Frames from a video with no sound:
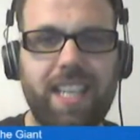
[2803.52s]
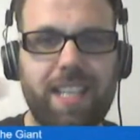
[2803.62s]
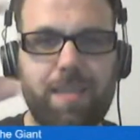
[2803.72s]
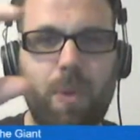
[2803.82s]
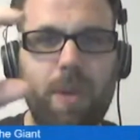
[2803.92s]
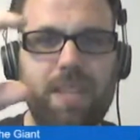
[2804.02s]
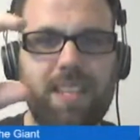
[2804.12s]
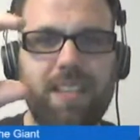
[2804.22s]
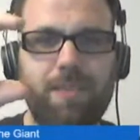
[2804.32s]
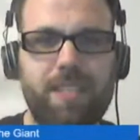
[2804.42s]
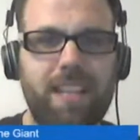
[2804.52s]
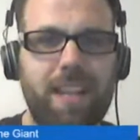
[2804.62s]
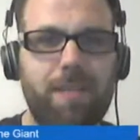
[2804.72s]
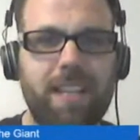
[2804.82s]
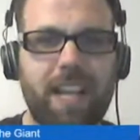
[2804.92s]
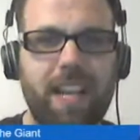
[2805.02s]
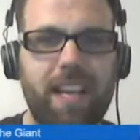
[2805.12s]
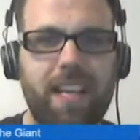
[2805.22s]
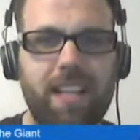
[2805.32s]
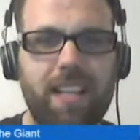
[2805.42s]
to get the poison? What's the name of the
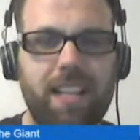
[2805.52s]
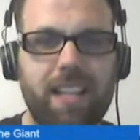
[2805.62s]
guy?